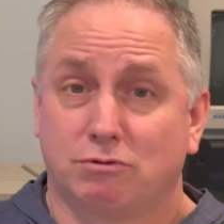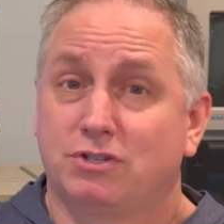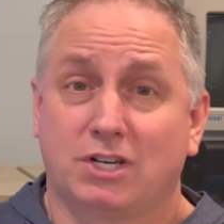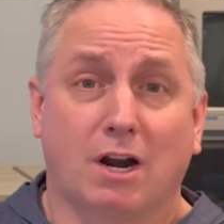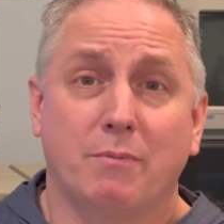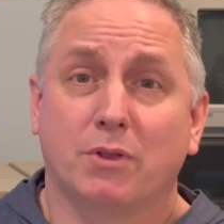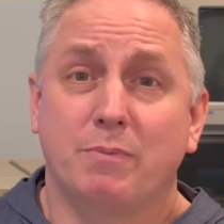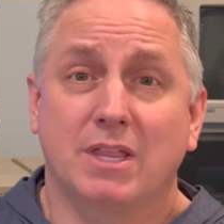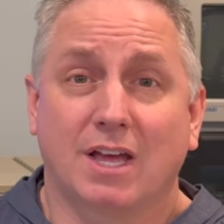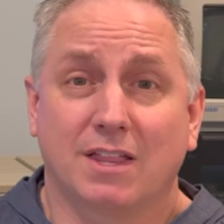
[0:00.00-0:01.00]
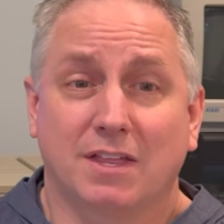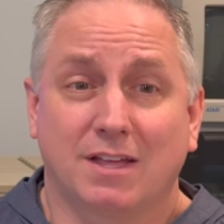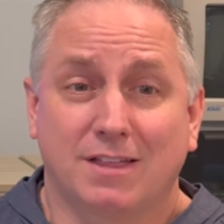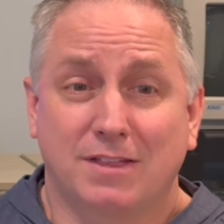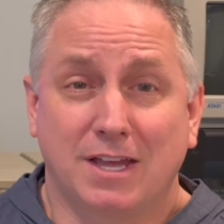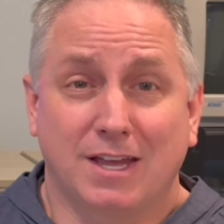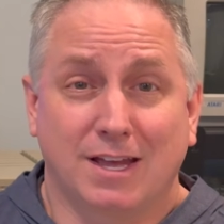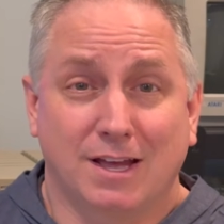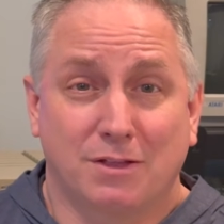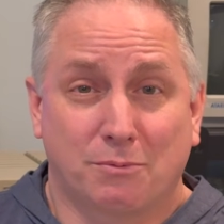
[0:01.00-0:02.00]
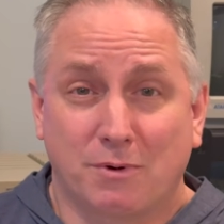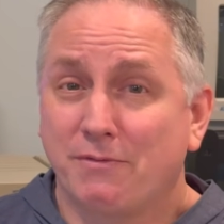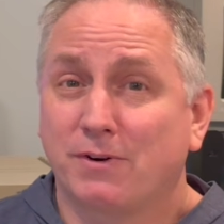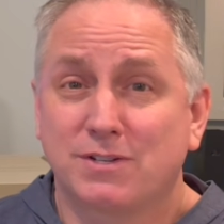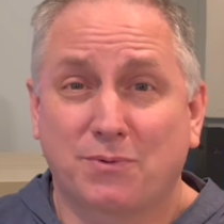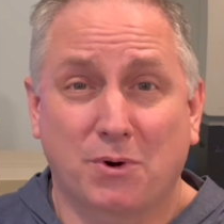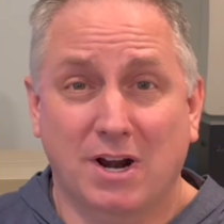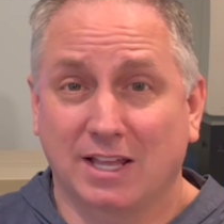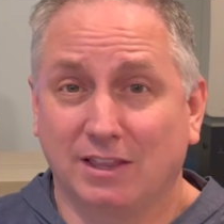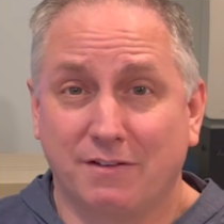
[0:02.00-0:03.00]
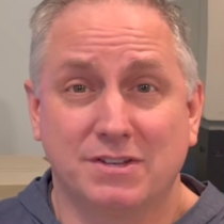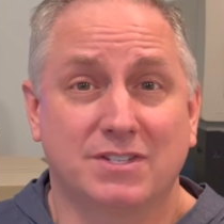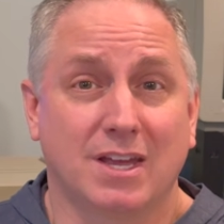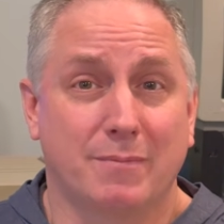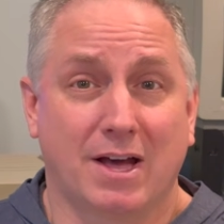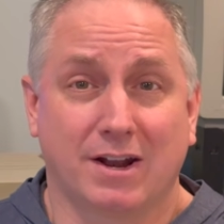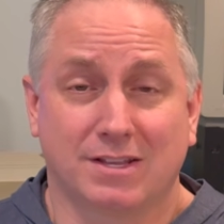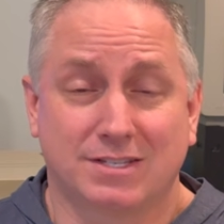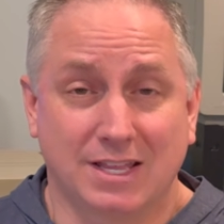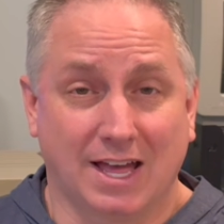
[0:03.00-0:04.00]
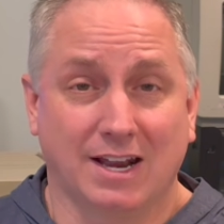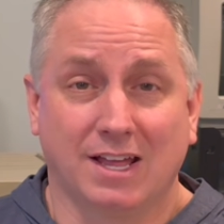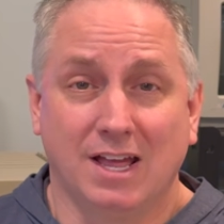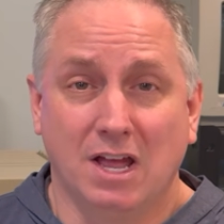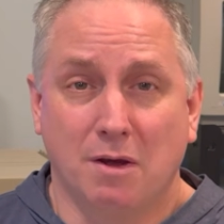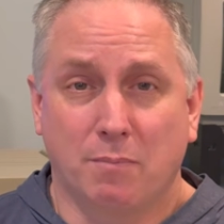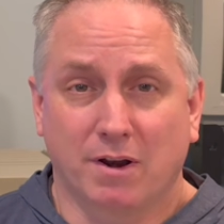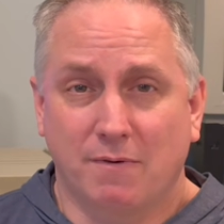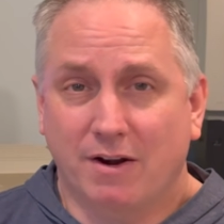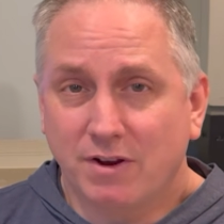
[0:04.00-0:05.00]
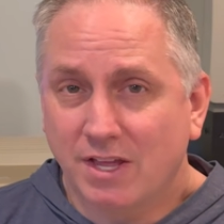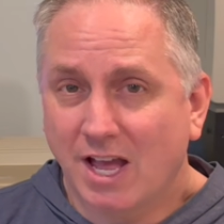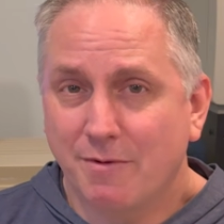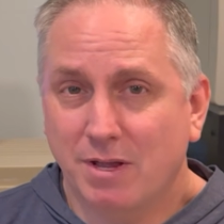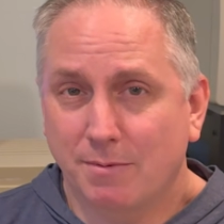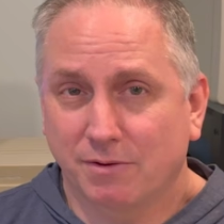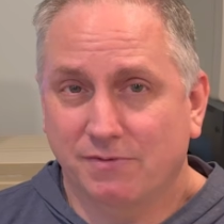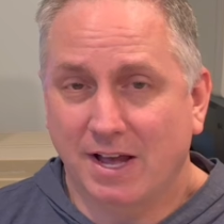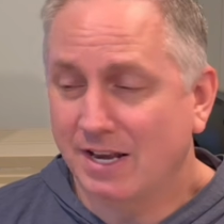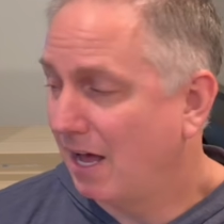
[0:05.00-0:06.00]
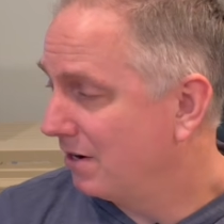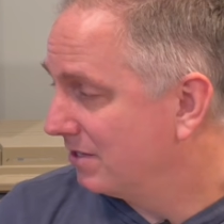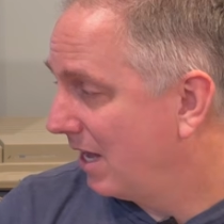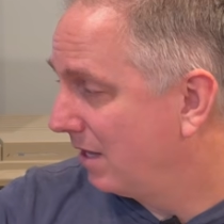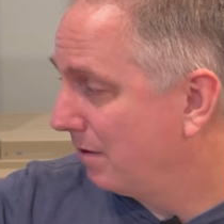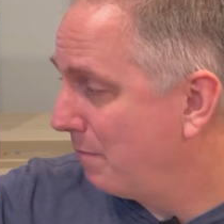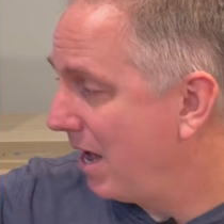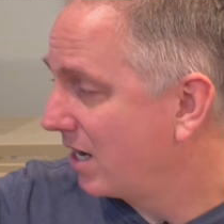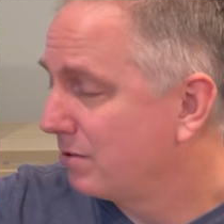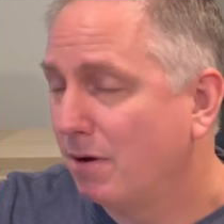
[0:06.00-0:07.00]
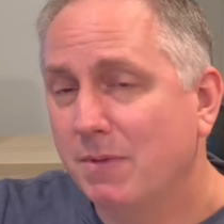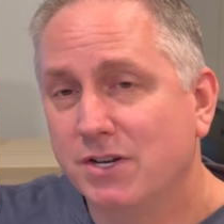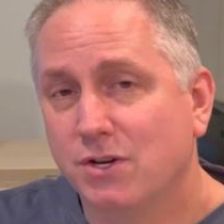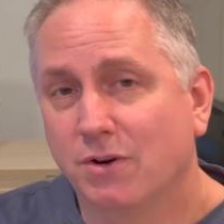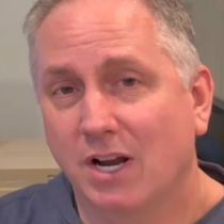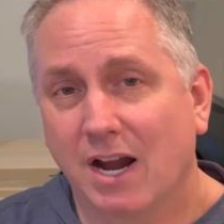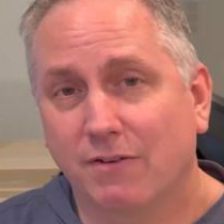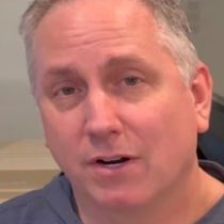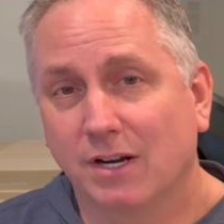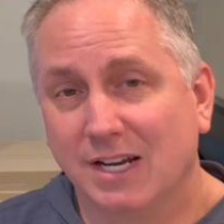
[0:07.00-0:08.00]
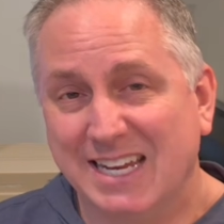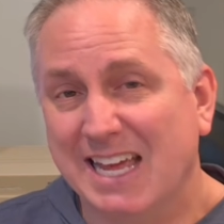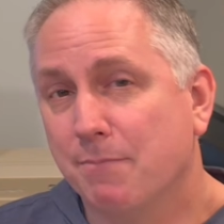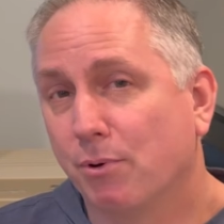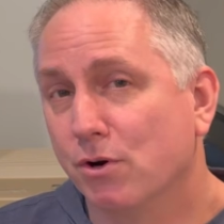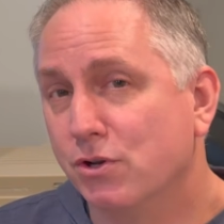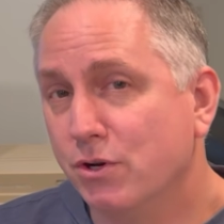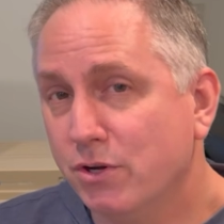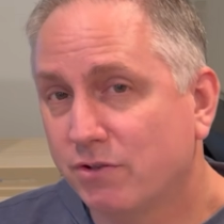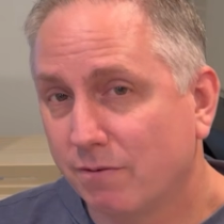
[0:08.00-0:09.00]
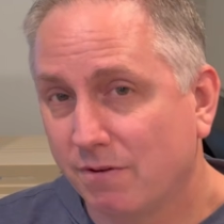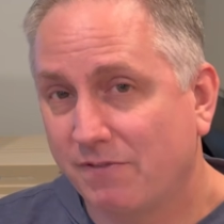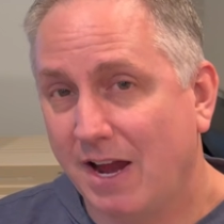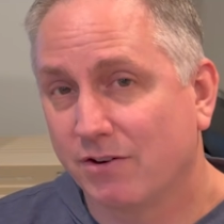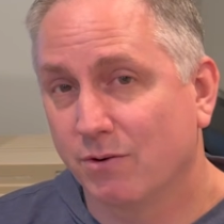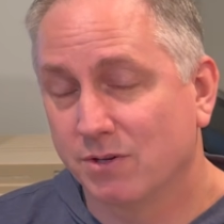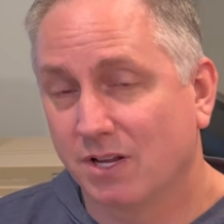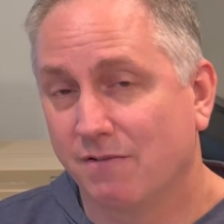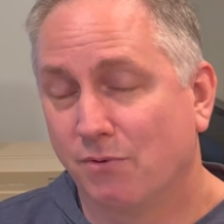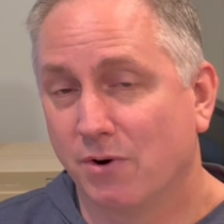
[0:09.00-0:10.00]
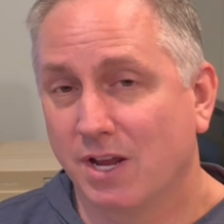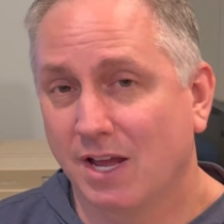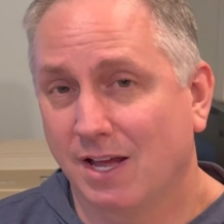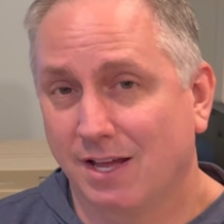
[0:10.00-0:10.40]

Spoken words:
share with me the reference for it. I'd love to see that. But everything I've been able to find out is that the maximum that you could ever get produced from the factory was 1040